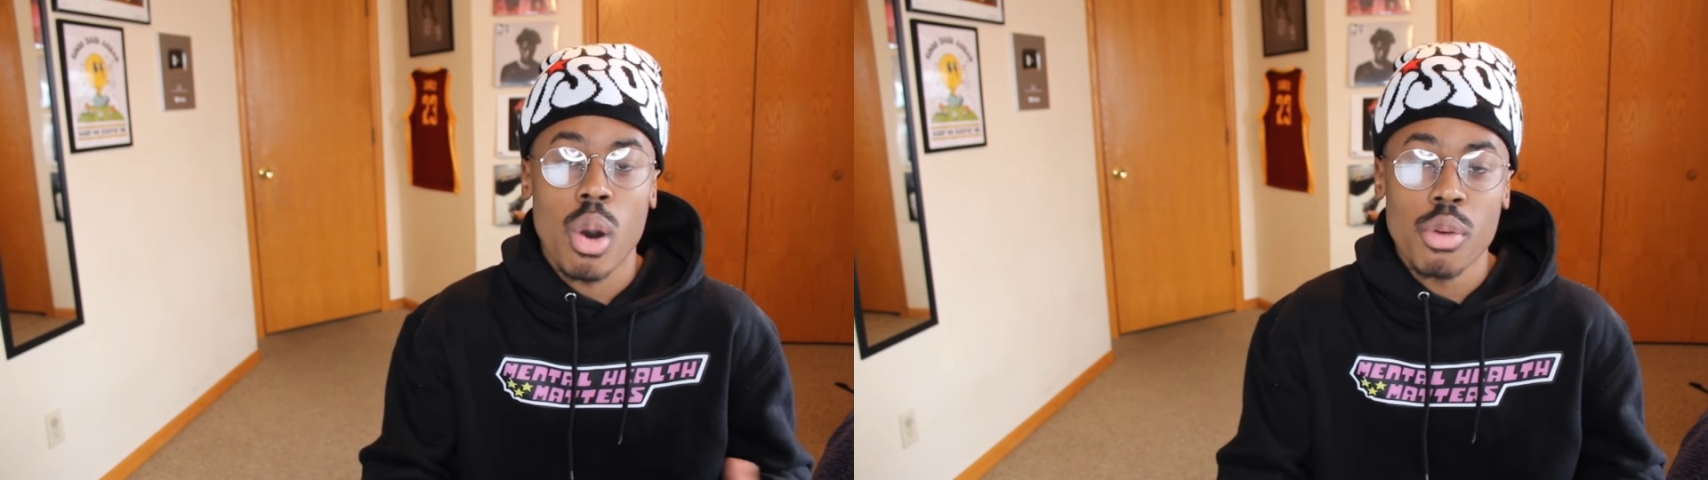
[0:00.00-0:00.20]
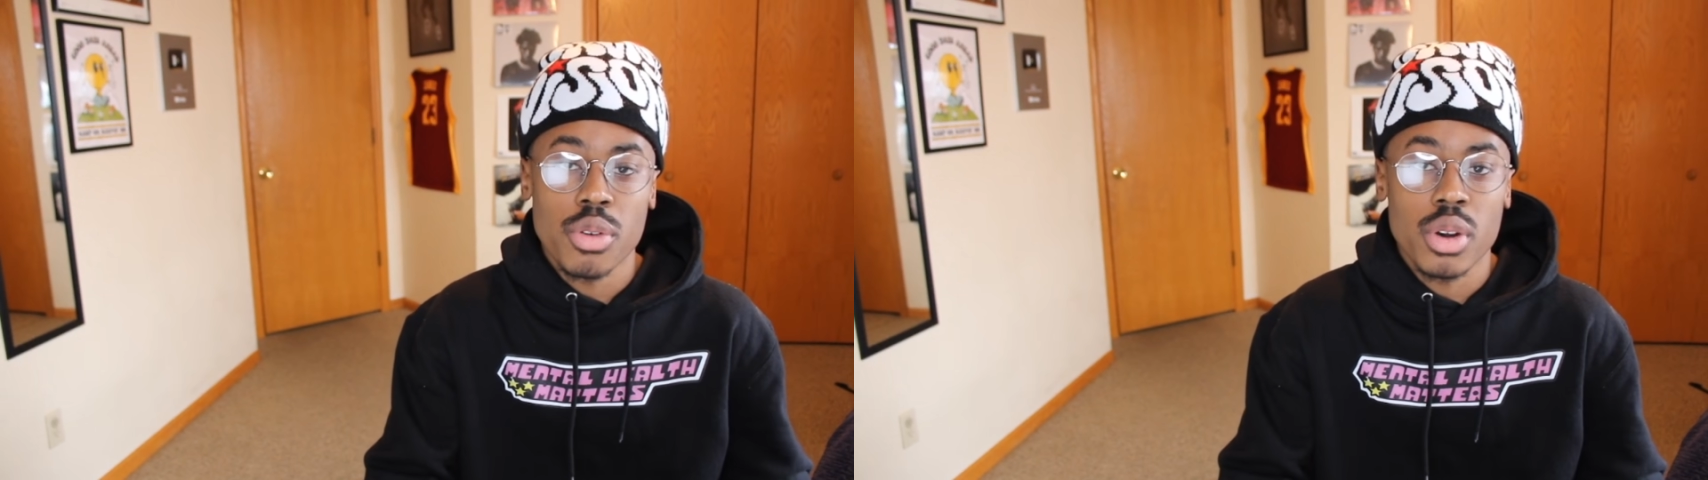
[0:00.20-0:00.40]

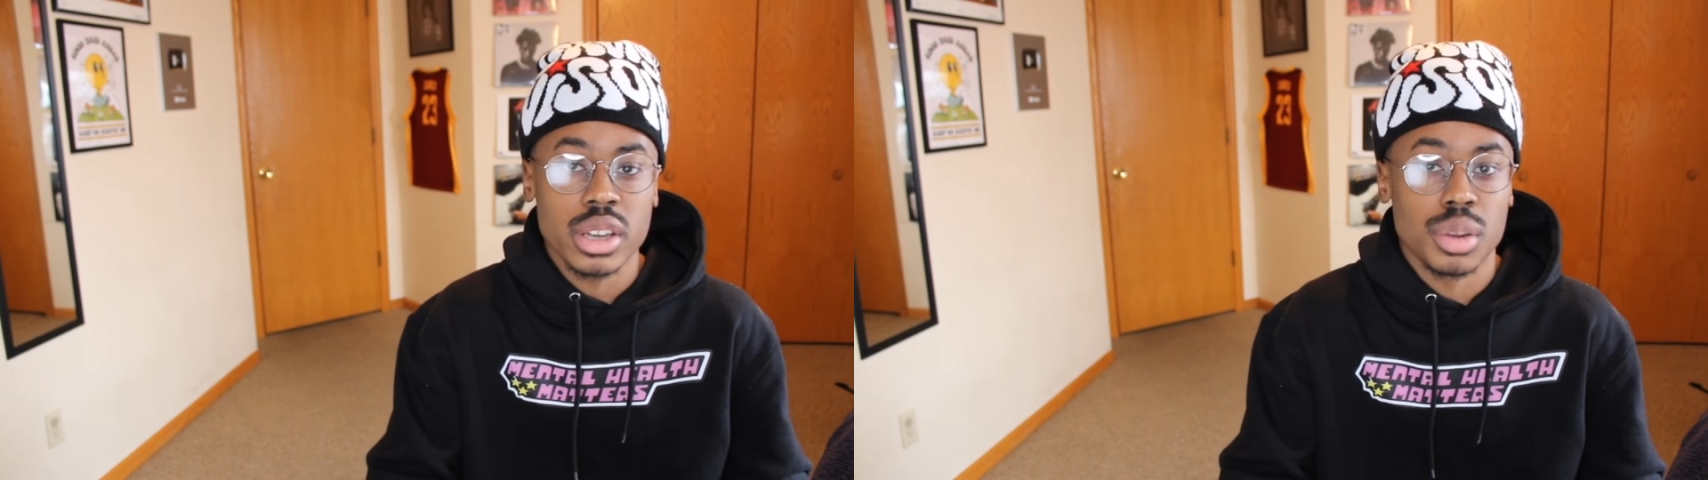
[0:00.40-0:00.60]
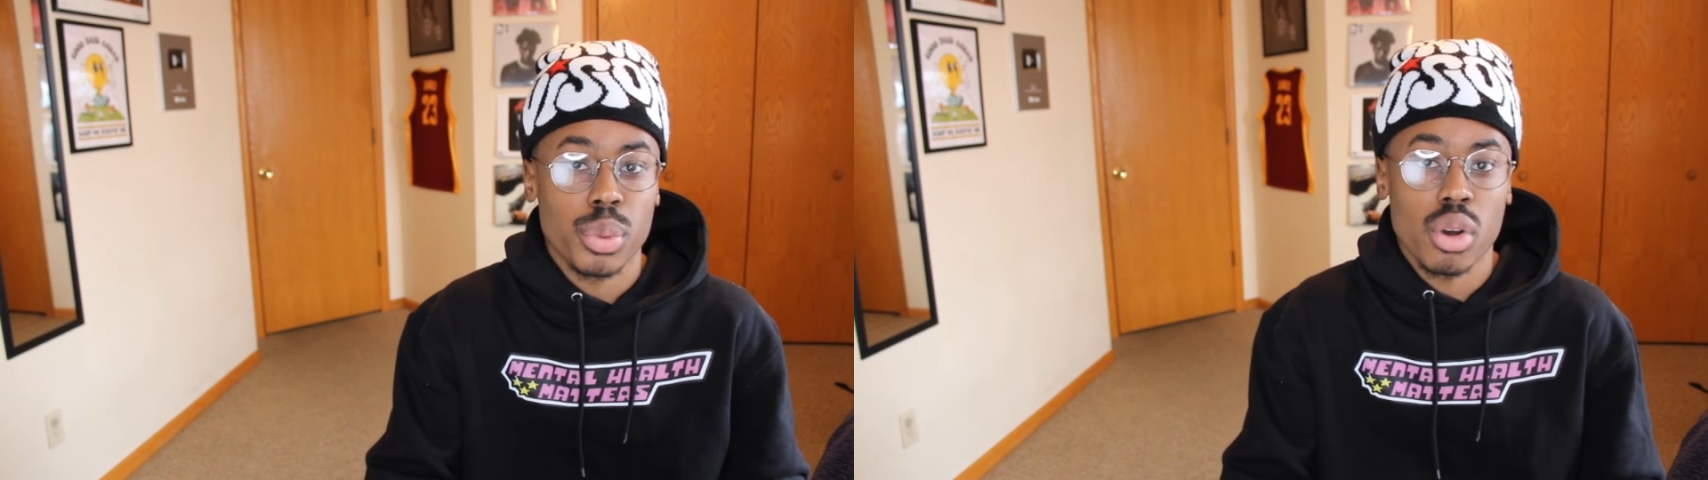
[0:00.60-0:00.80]
woeful
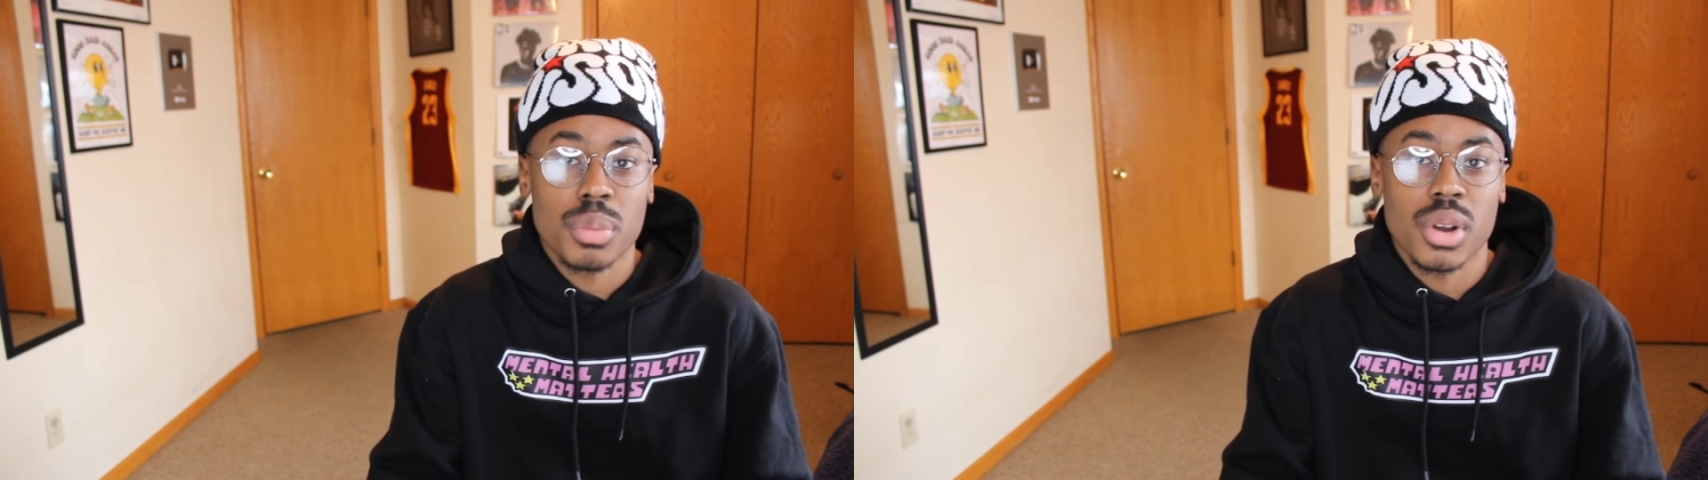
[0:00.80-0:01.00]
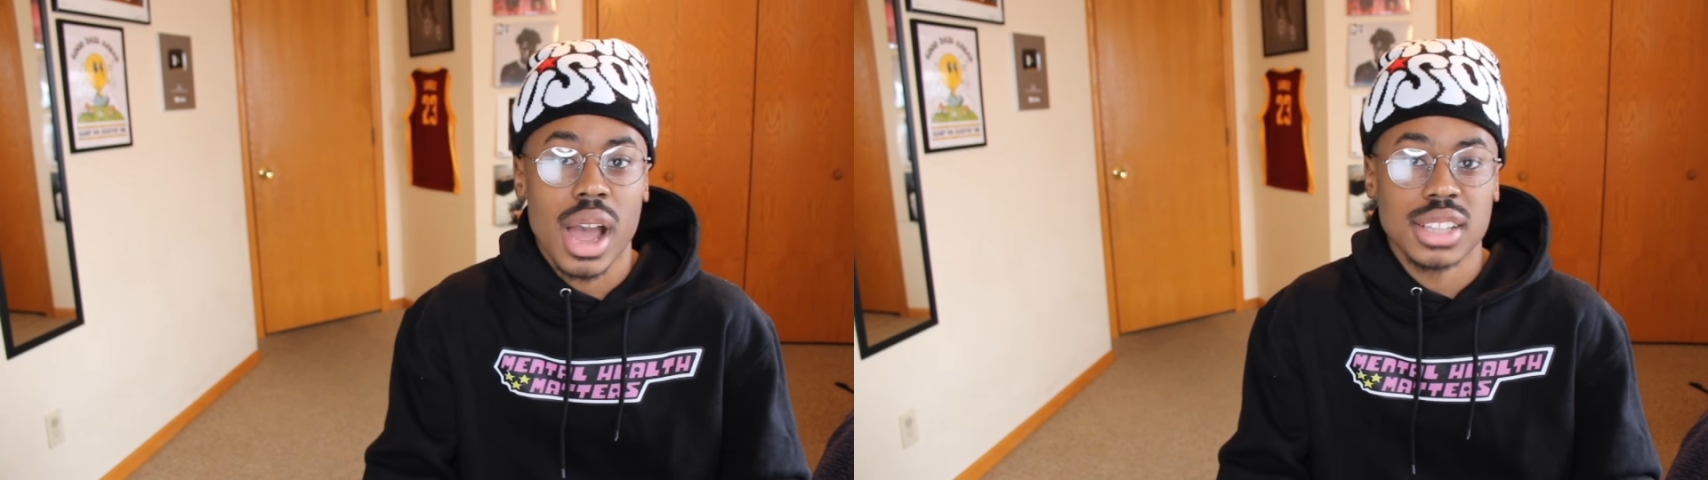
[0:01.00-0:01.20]
and
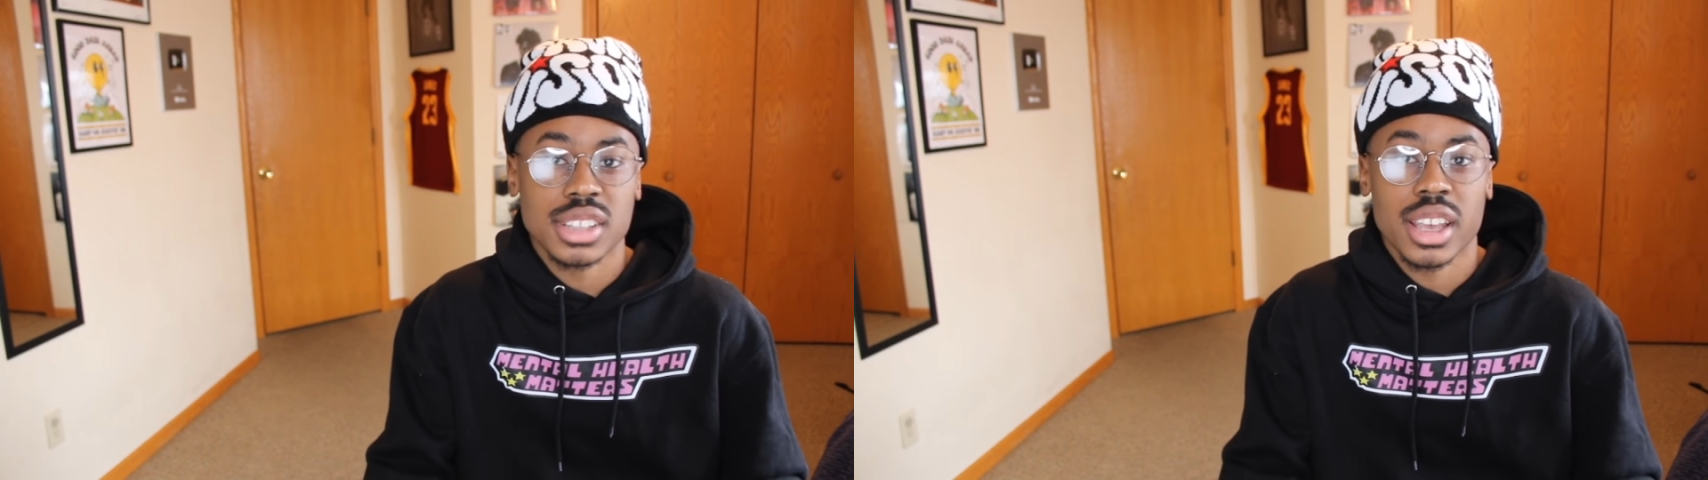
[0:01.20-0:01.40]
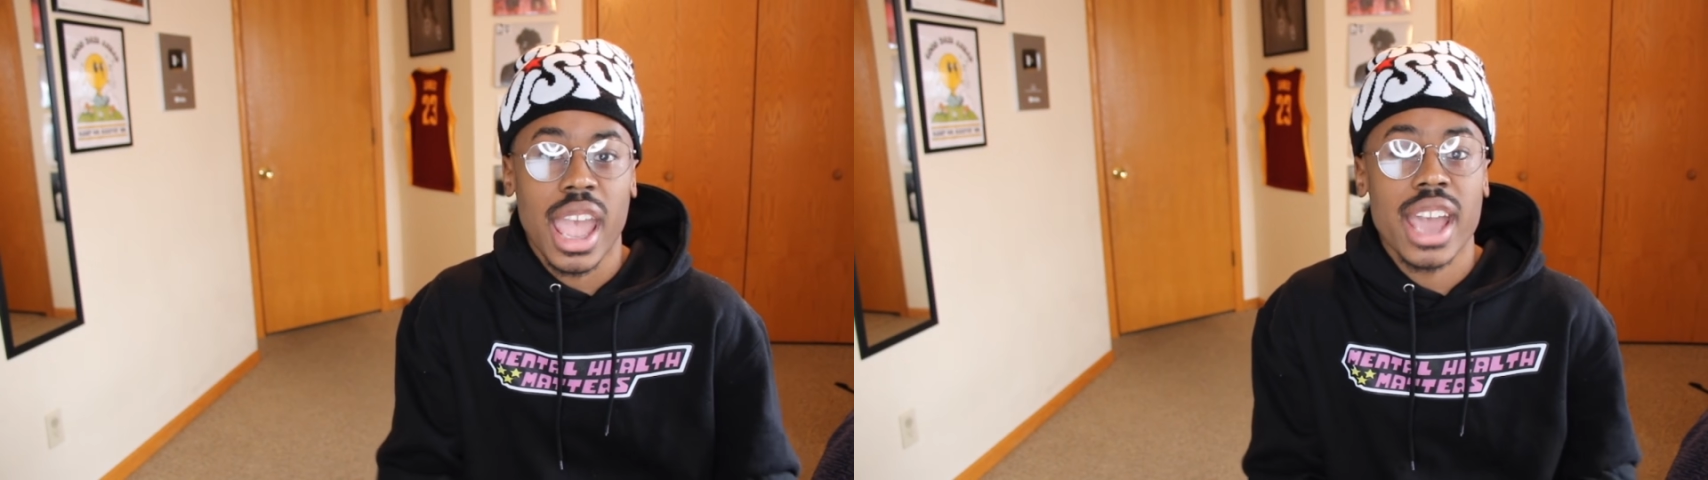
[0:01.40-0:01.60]
deplorable
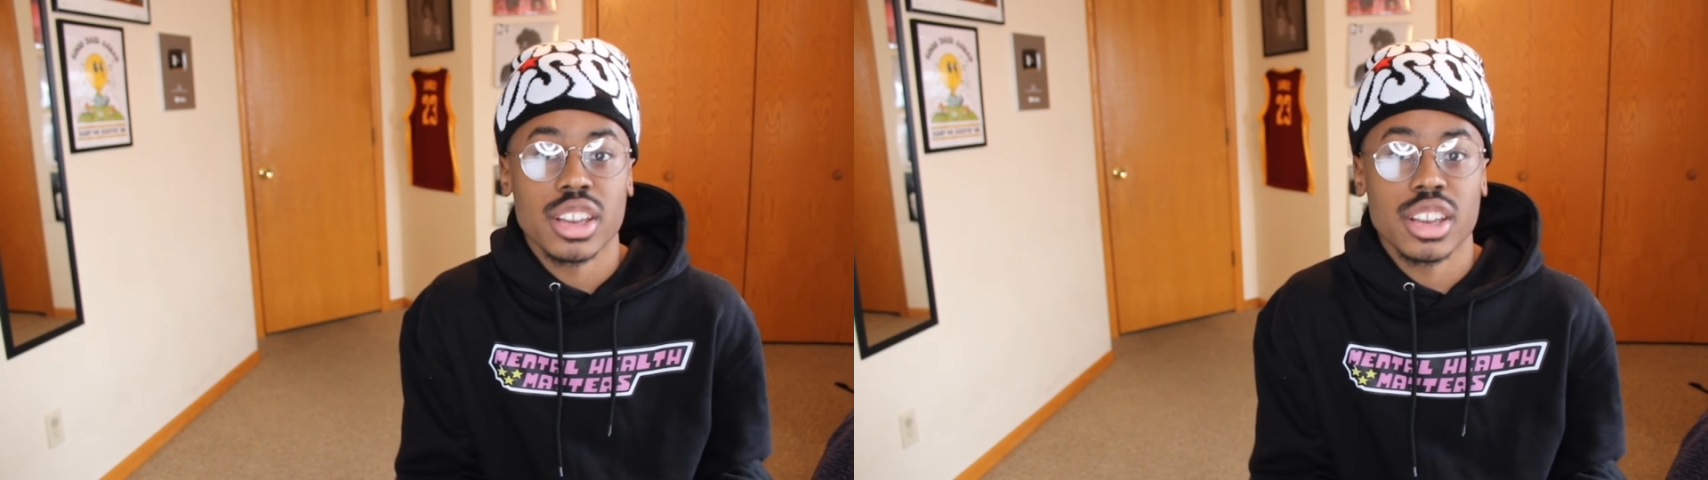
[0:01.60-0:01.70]
content